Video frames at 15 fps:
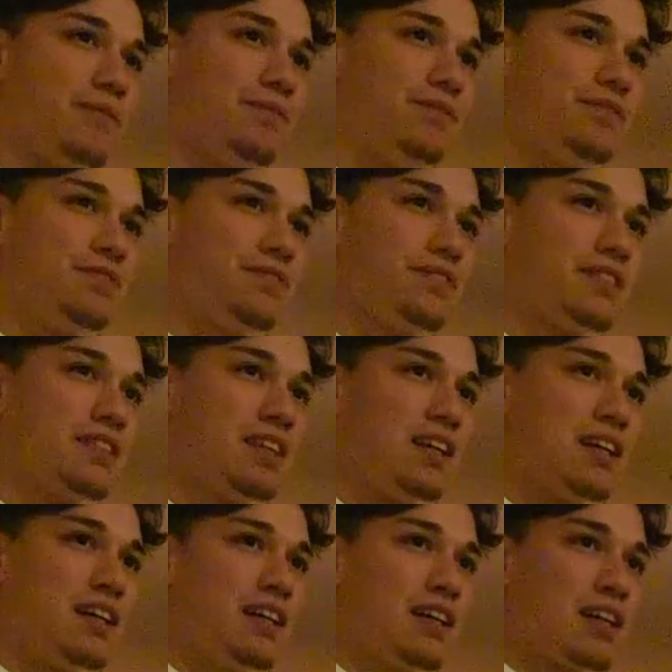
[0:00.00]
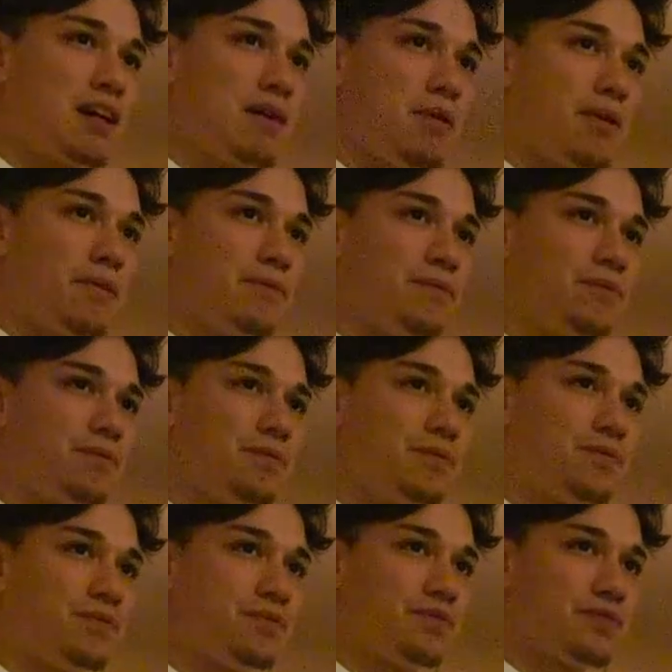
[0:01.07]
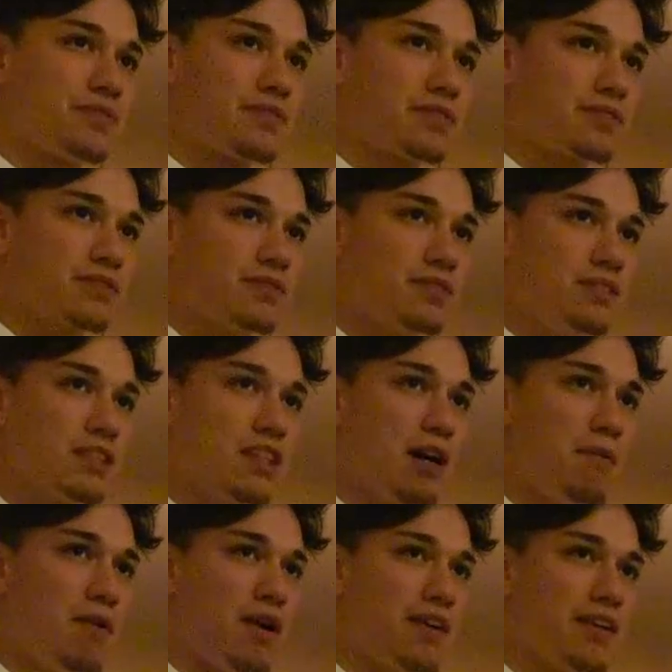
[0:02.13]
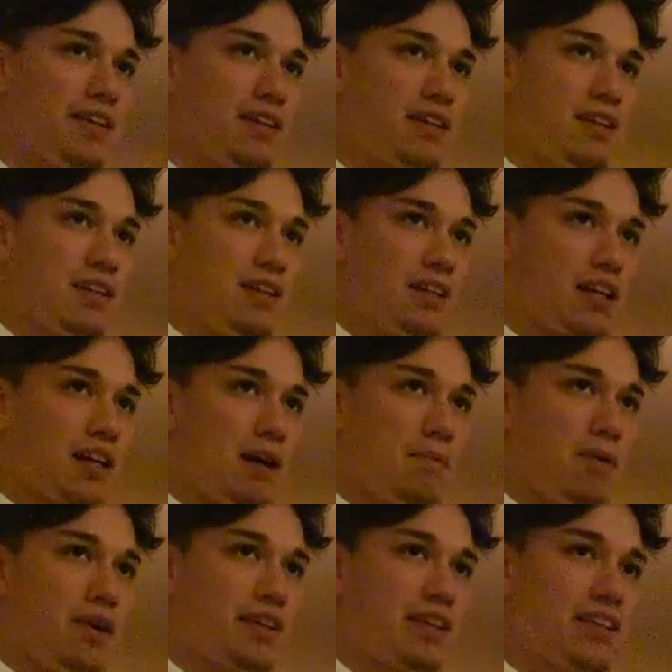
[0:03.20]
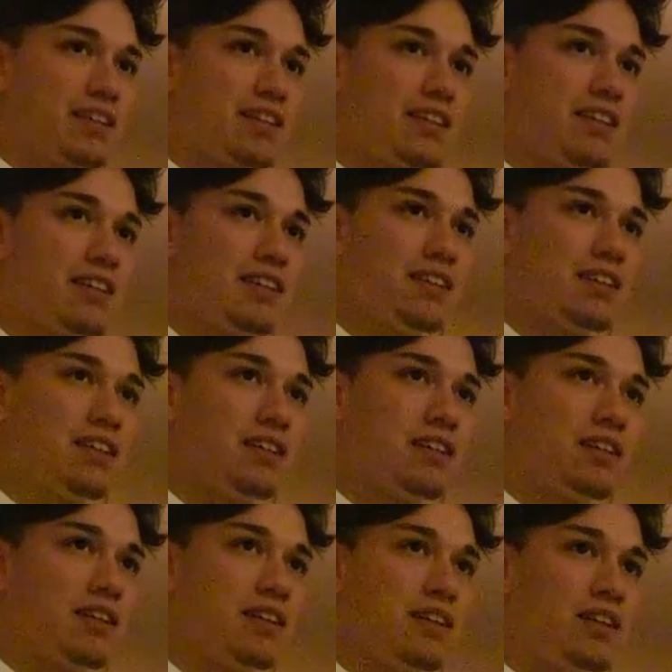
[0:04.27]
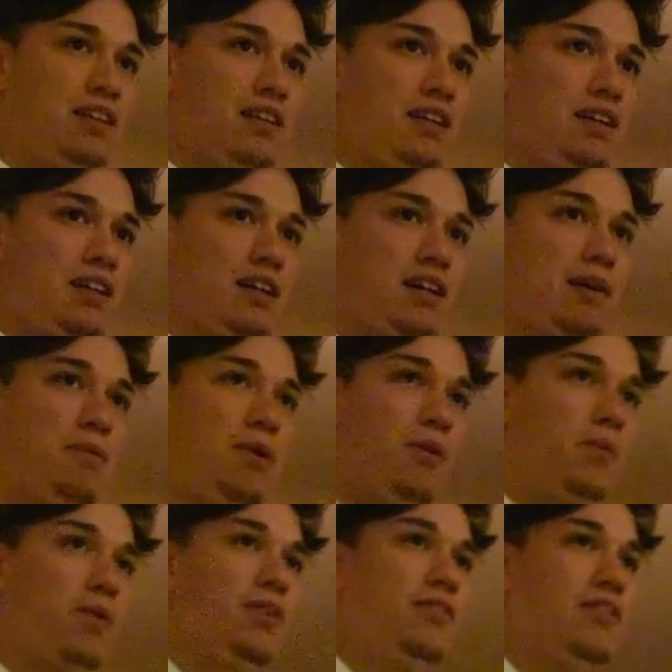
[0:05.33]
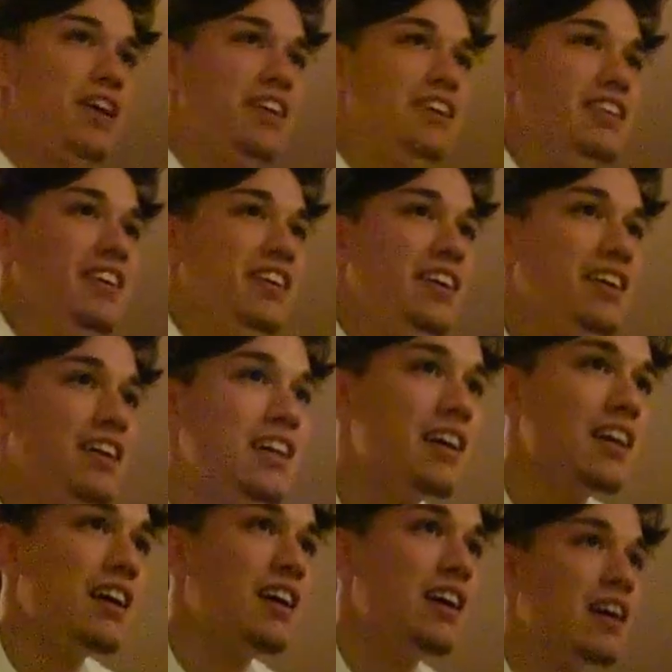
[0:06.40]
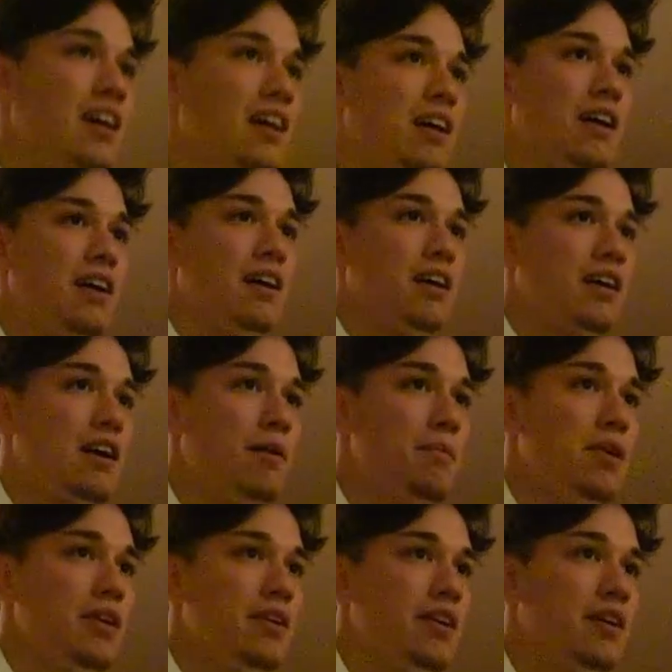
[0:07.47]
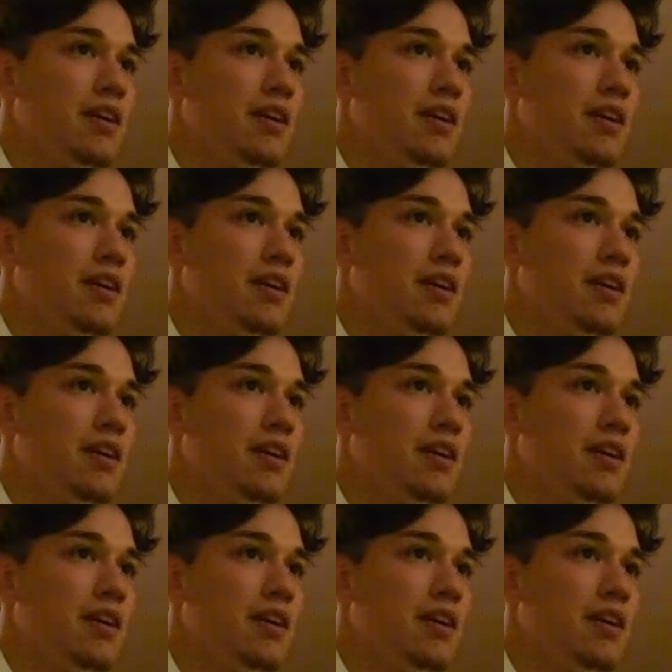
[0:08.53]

How is he so come on. fat? Come on. him? Come on, get the. Come on, world record. Now he's like jogging. Come on.